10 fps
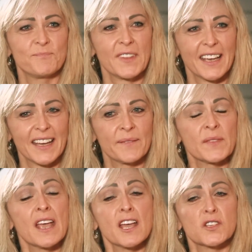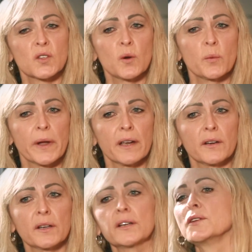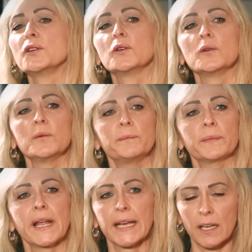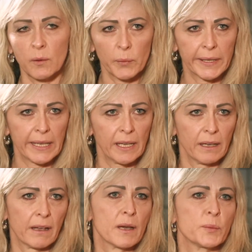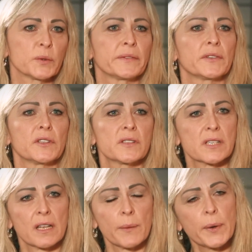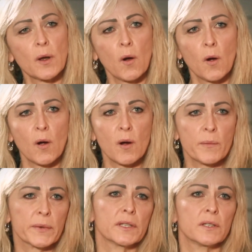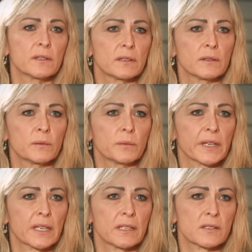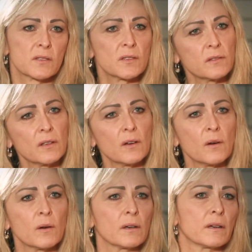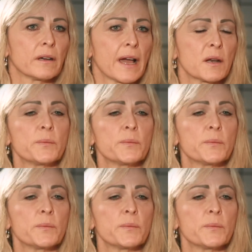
Yeah. So where are you planning on working in Campbell River? Are you set up at home? Are you going to work in a studio, or how do